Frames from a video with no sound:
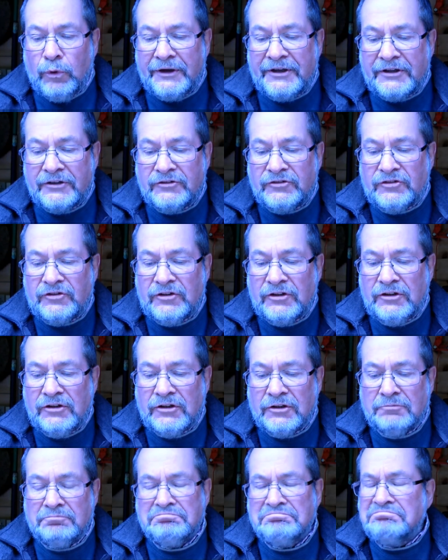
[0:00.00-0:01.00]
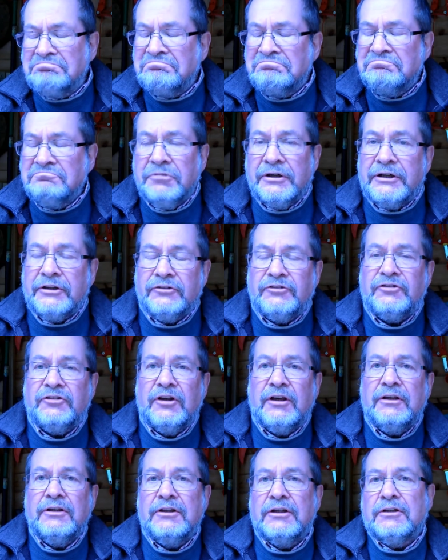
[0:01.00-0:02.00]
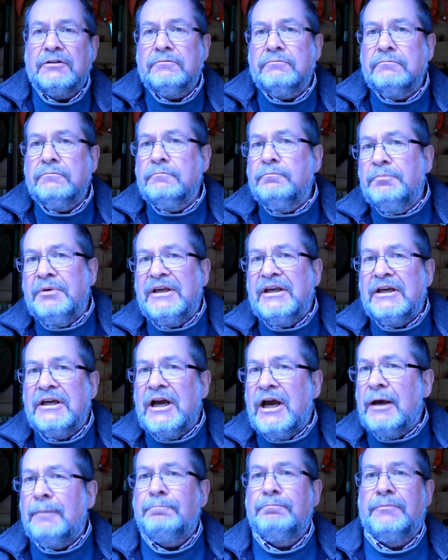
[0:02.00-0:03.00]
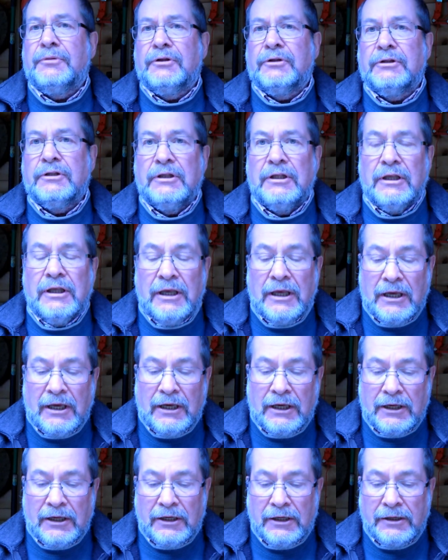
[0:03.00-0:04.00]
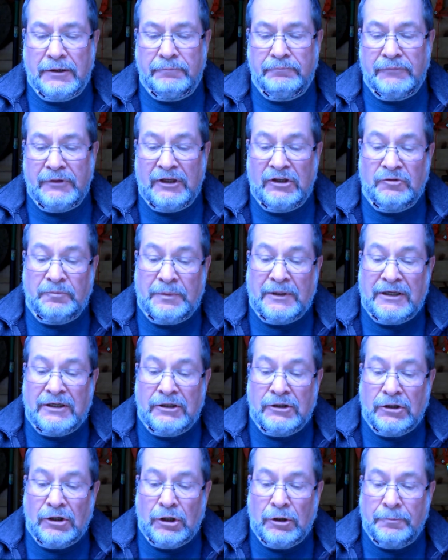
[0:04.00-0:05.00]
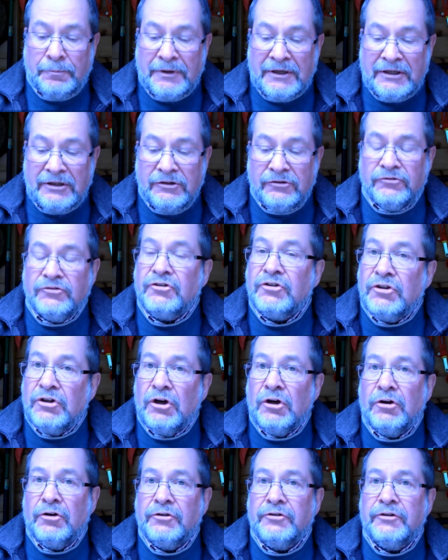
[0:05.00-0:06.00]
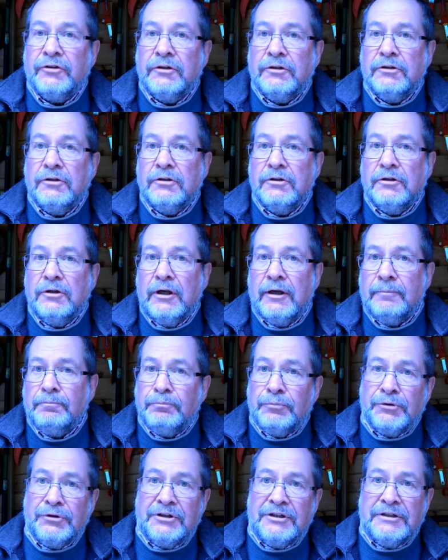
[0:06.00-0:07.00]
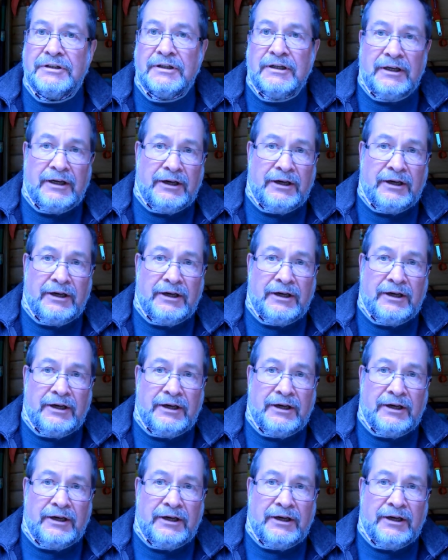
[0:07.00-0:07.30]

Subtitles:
we could say that being humble is being obedient to God and putting